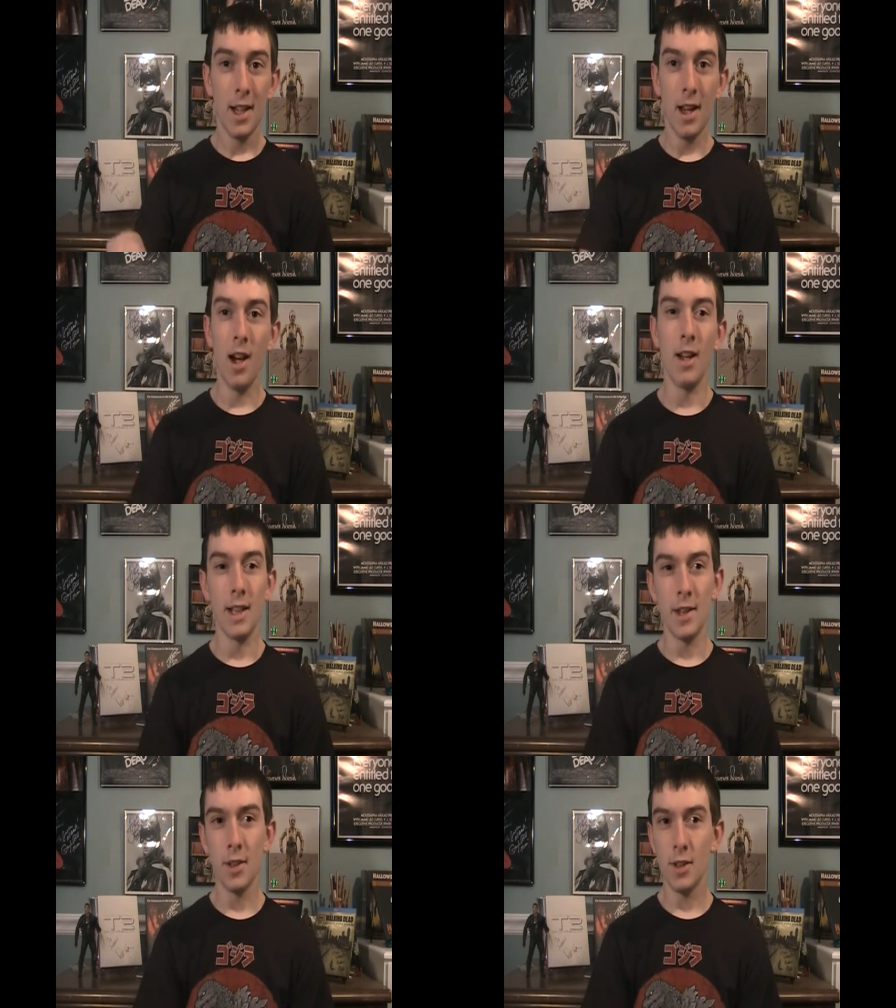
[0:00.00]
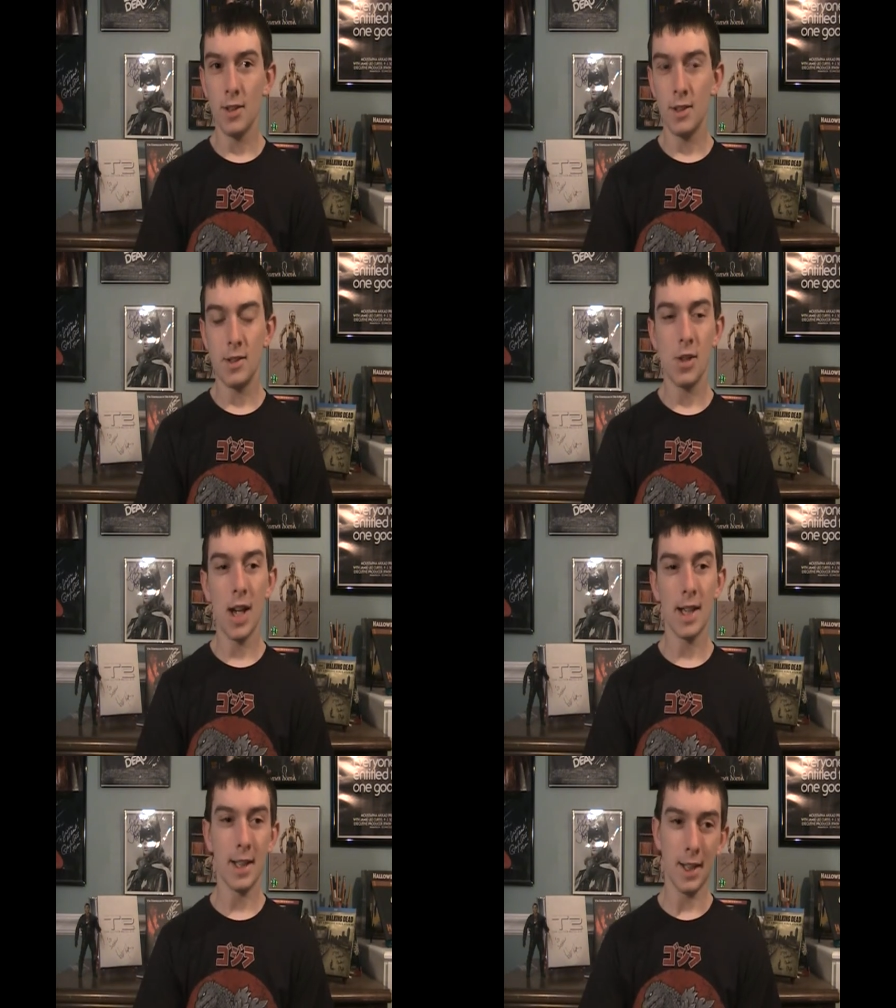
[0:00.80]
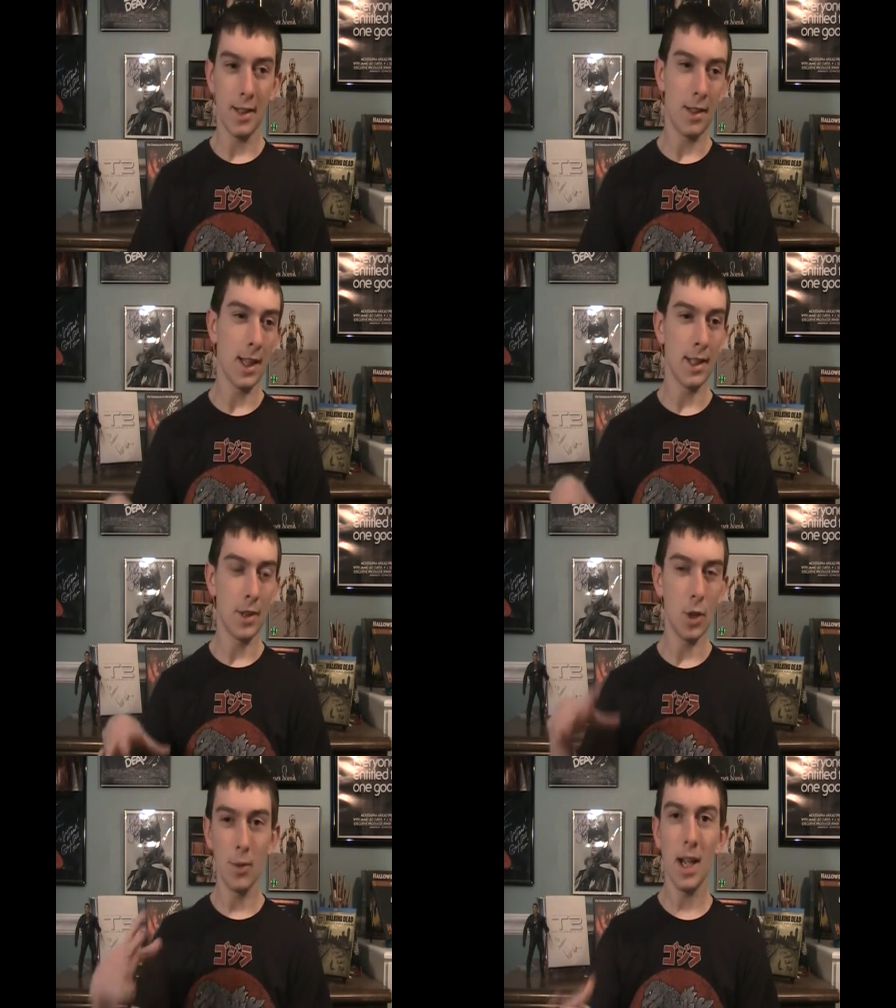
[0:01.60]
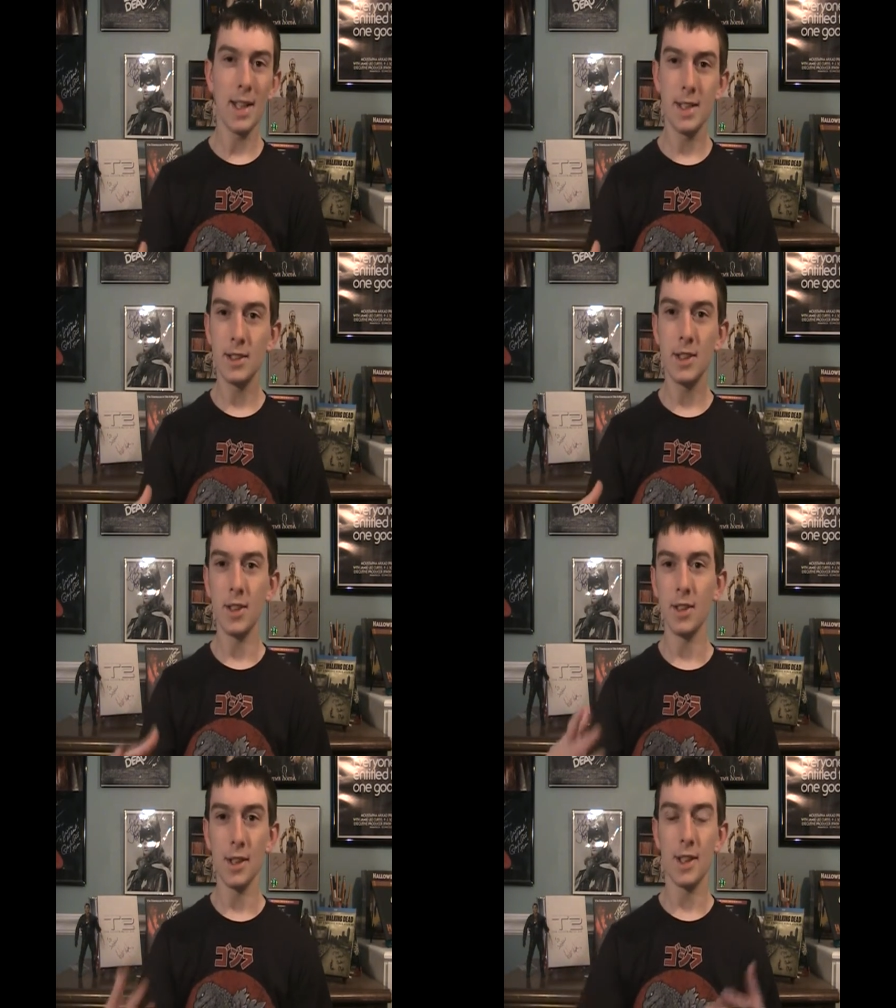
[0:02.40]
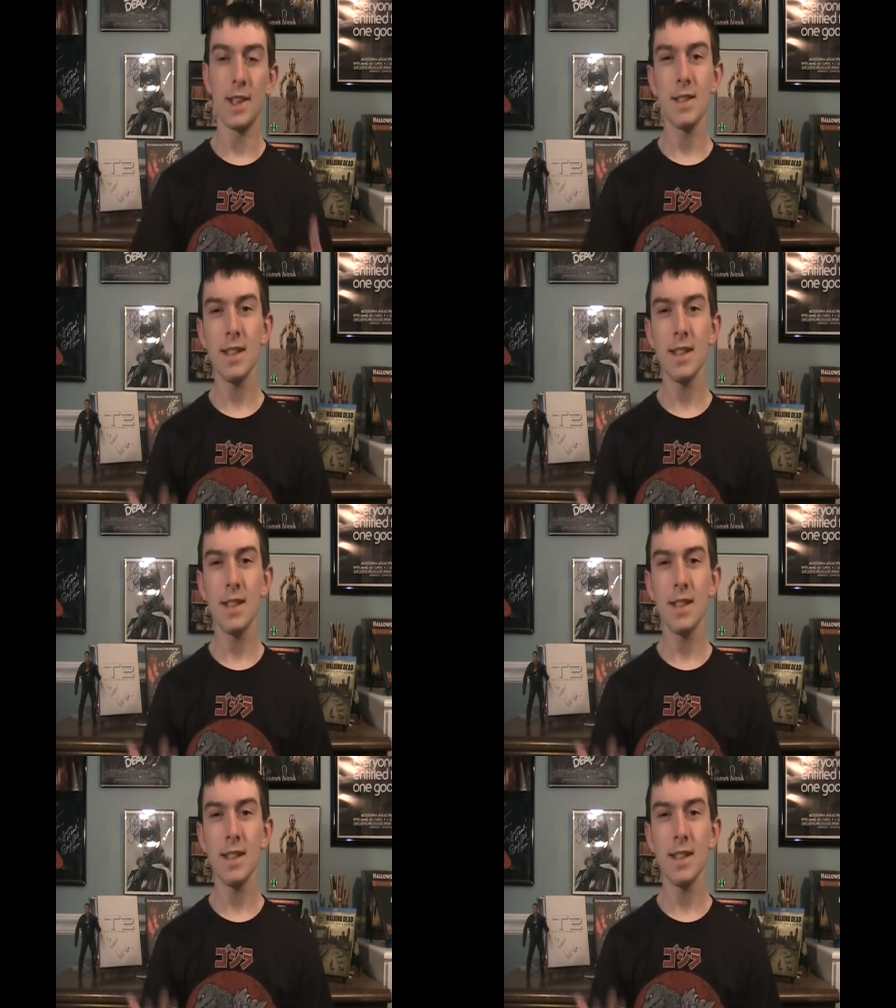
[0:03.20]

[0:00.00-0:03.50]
uh, either trying to get to Godzilla or it's